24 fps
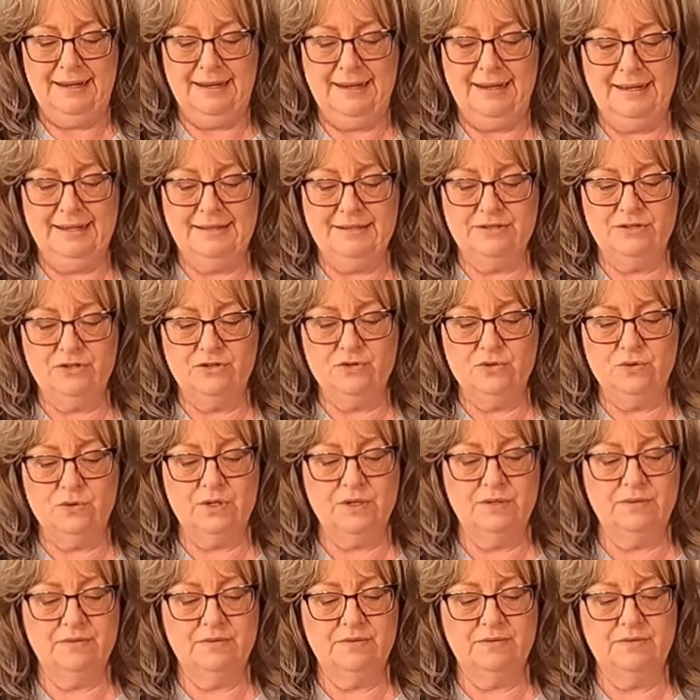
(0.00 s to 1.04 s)
And you
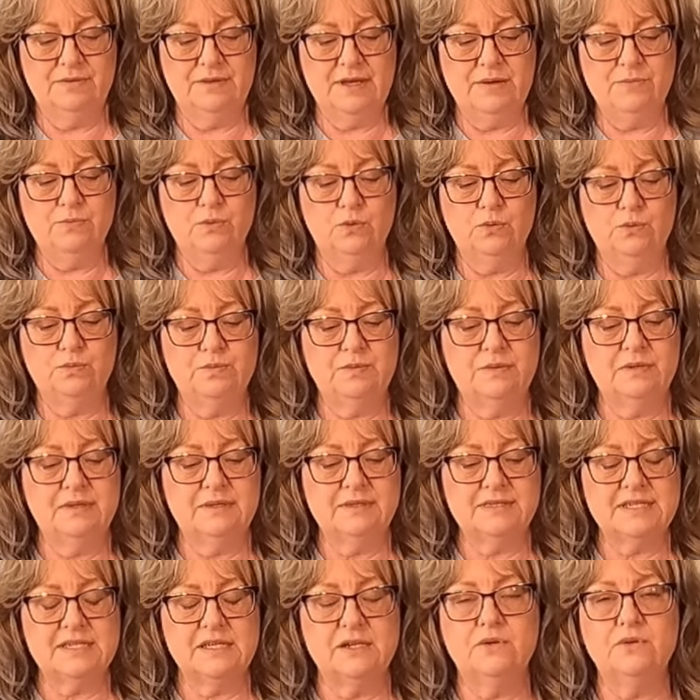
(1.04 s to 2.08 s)
can, they will
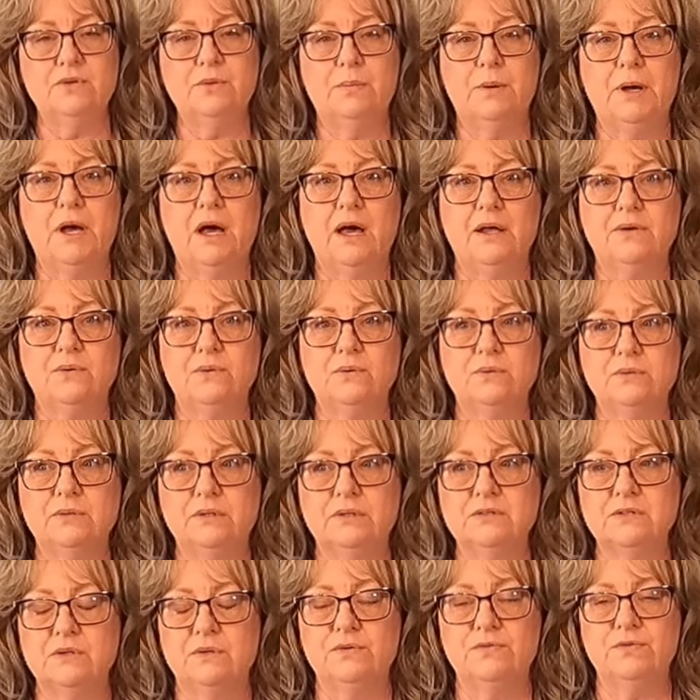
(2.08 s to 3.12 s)
seal the
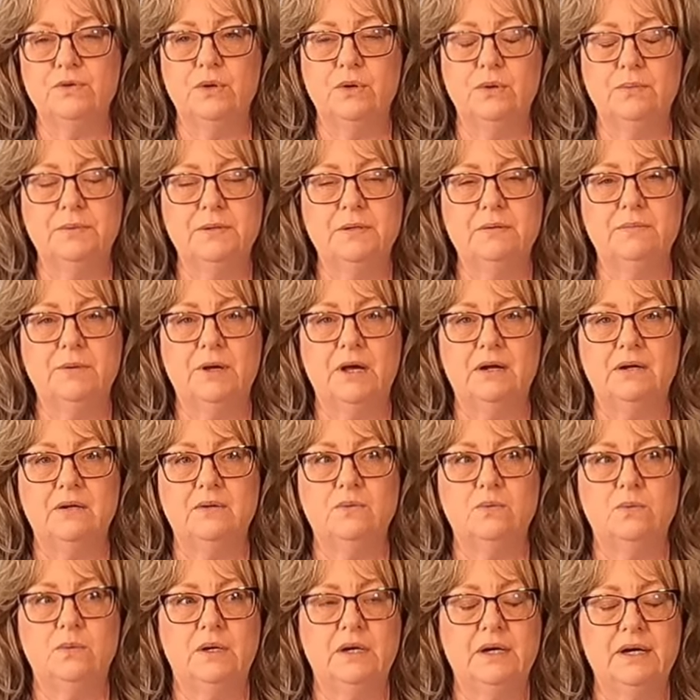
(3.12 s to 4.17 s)
bottle. So if you open a
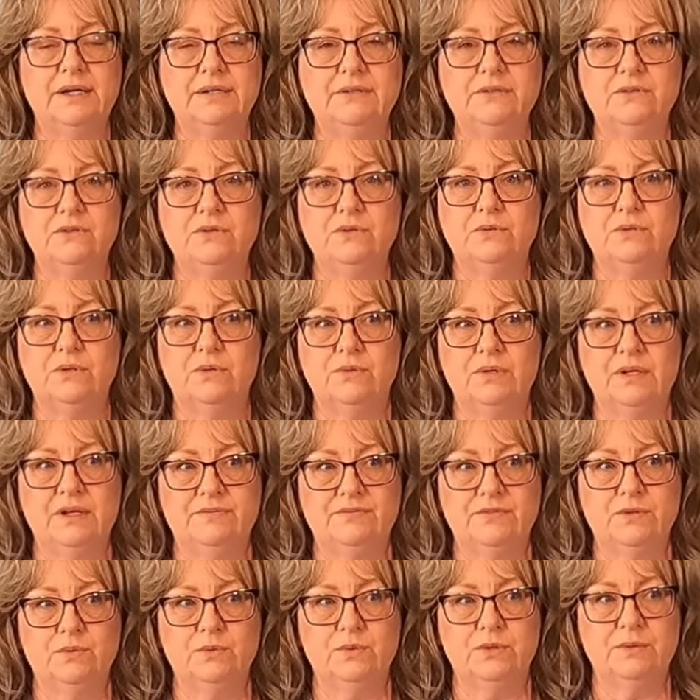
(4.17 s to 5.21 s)
bottle of wine, you don't
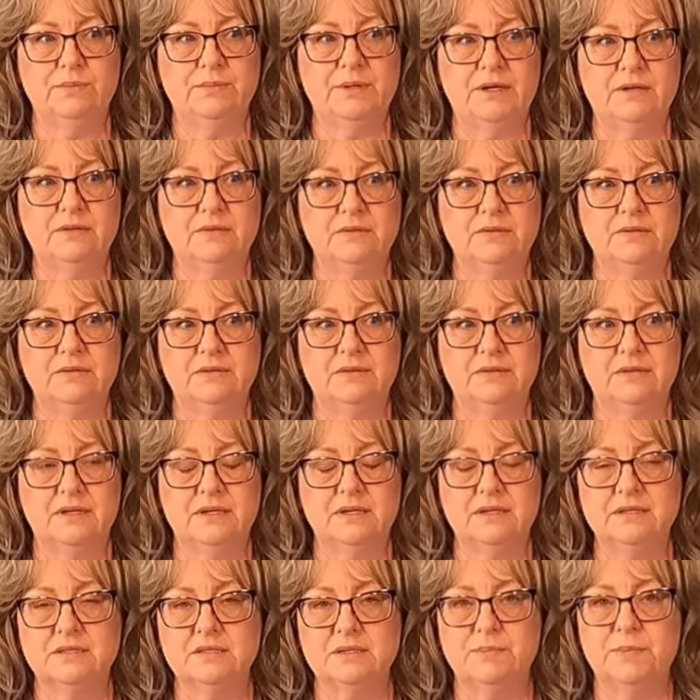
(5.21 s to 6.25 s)
have to worry about
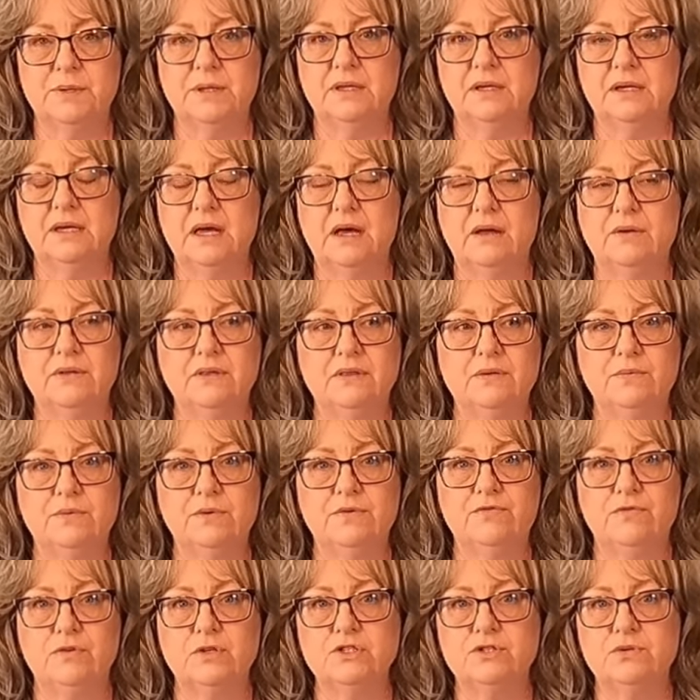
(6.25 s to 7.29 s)
like it spilling out in the
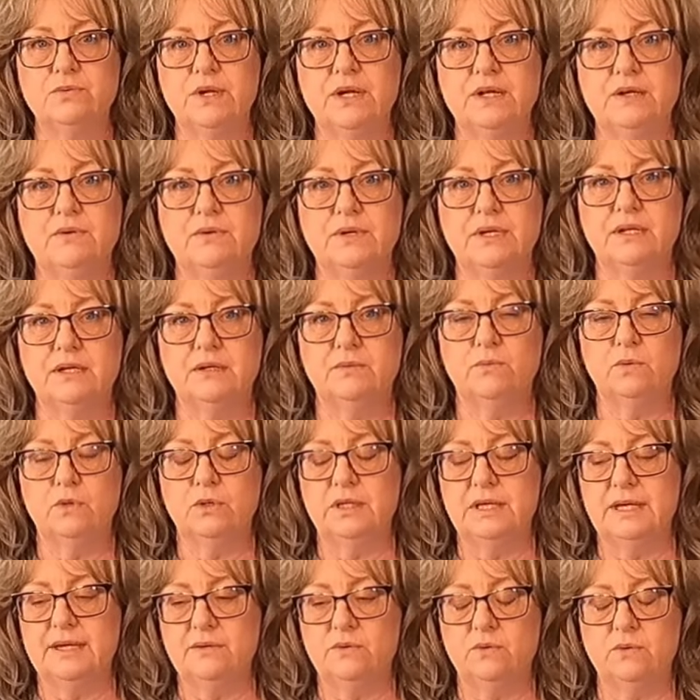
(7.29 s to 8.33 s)
refrigerator, and it
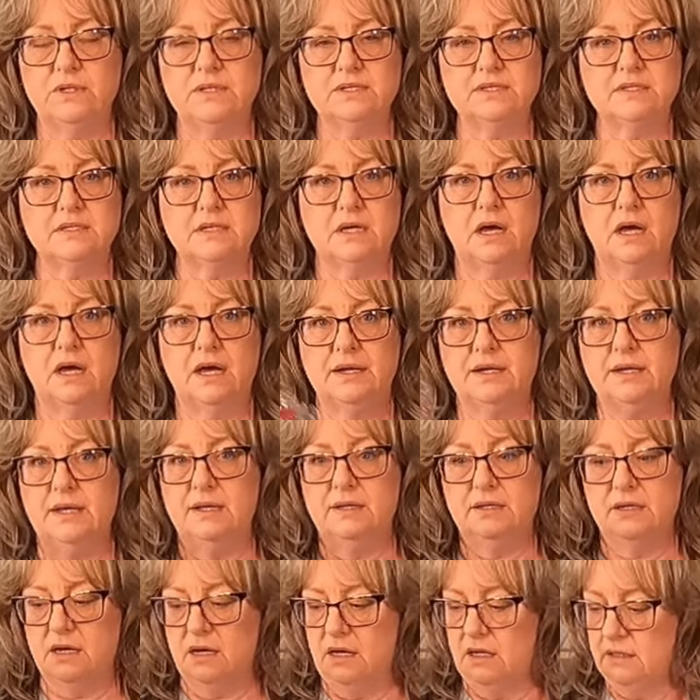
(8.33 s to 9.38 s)
will lay on its side
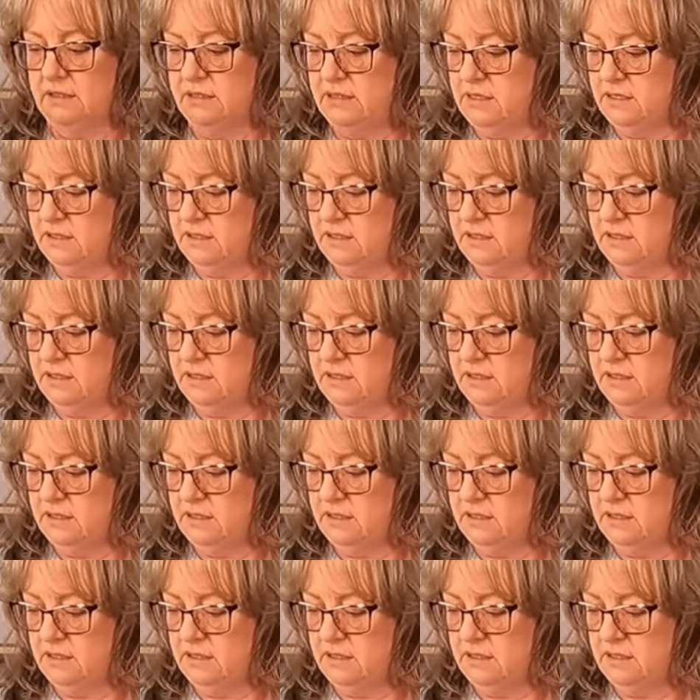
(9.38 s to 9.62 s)
and not